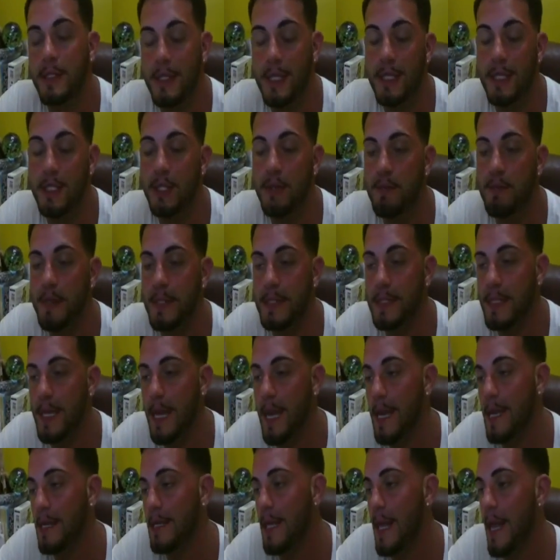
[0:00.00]
Well, since you've been
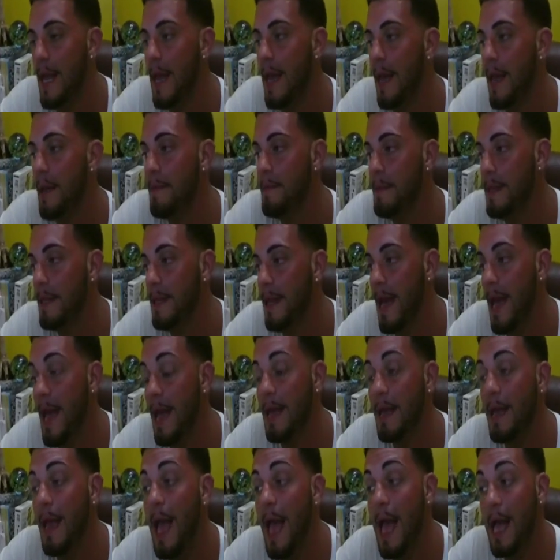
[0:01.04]
saying that, I mean,
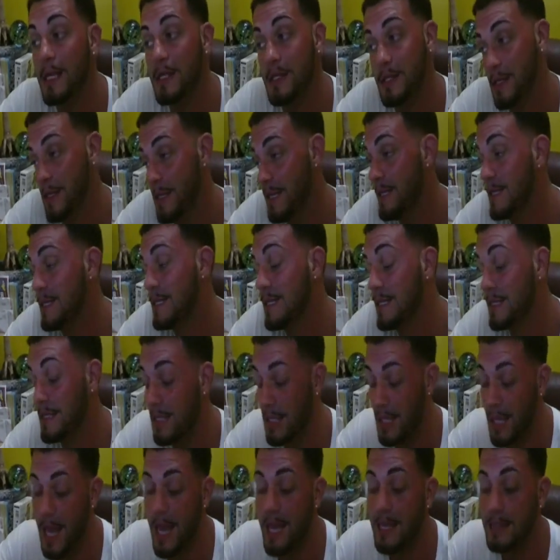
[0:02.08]

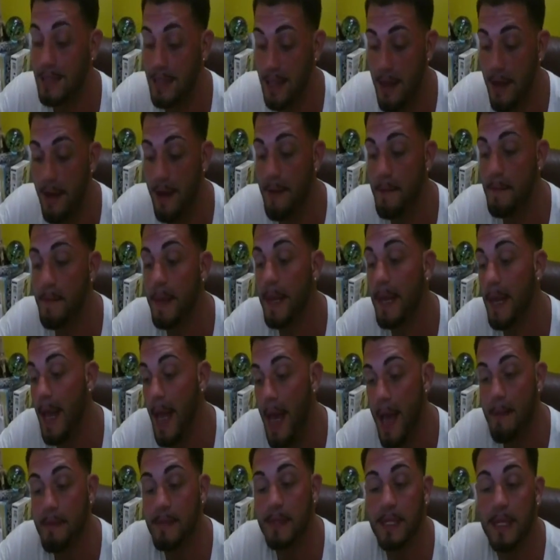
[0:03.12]
since the last time it
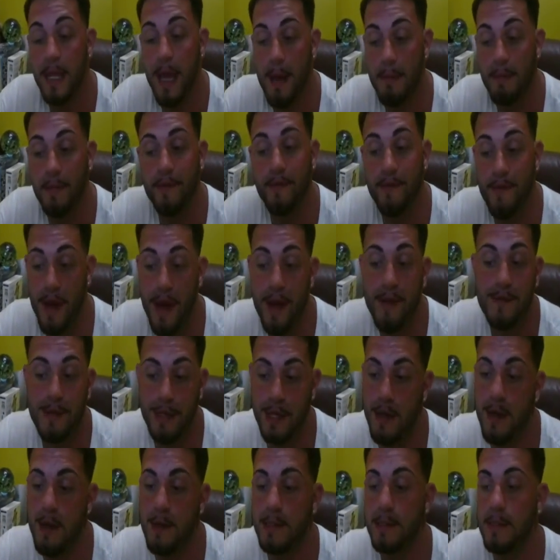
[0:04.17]
happened
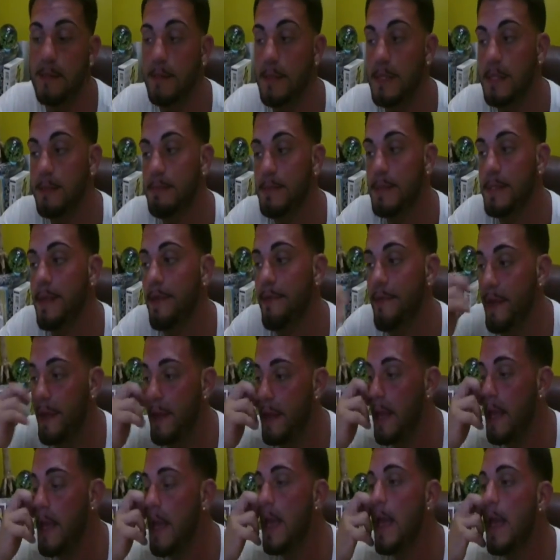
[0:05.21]
5 times to be
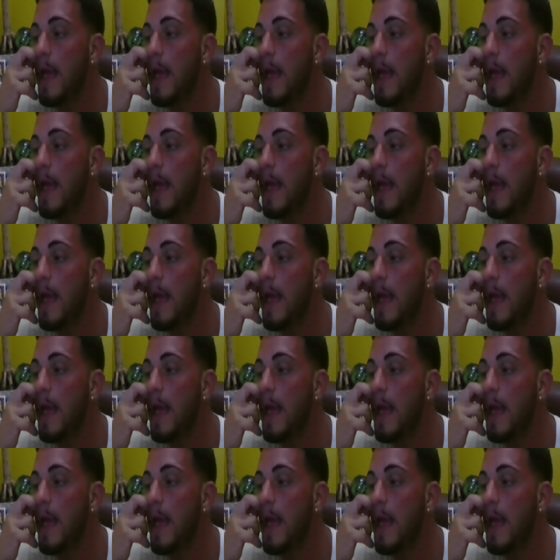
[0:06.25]
specific.